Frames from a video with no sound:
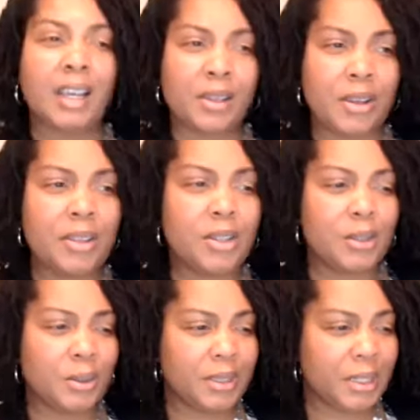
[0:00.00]
I saw on the
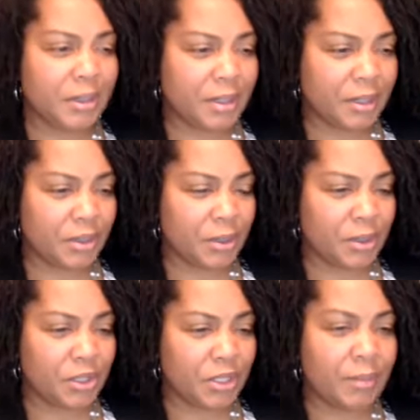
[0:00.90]
news there's a
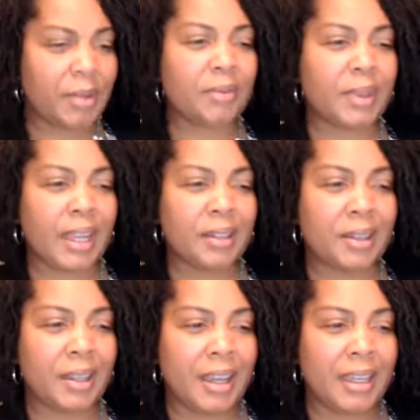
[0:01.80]
cruise ship
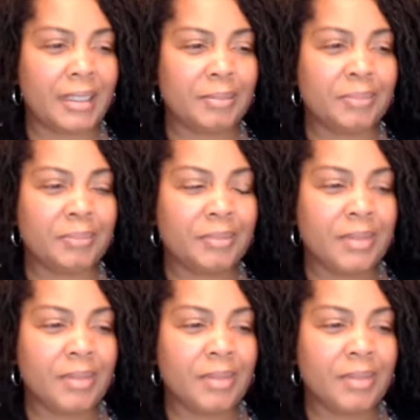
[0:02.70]
that's um,